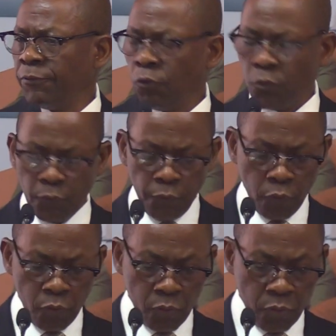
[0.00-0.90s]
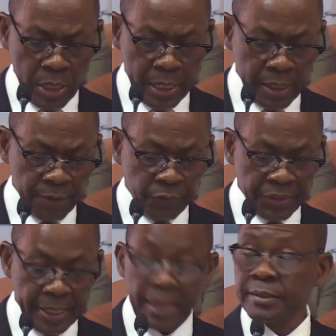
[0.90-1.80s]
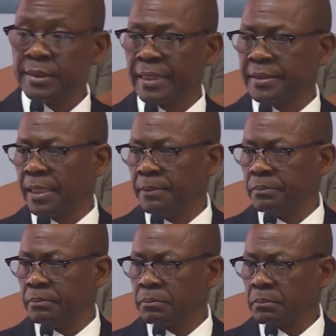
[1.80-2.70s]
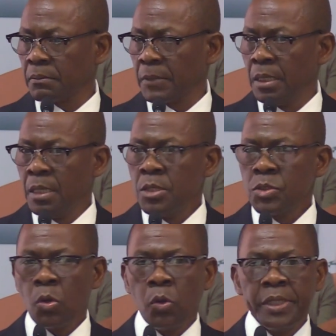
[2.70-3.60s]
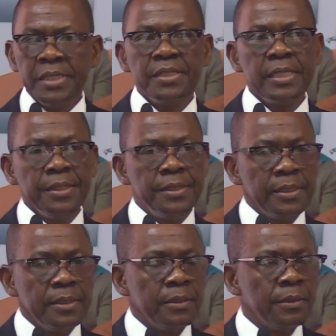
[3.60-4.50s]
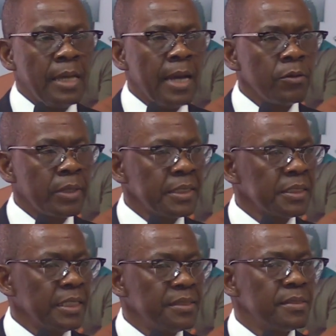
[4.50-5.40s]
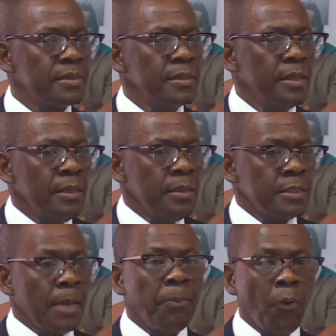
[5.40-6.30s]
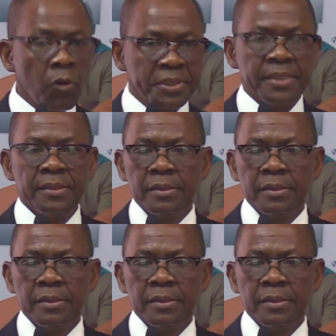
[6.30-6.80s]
for the health sector. So indeed, the allocations support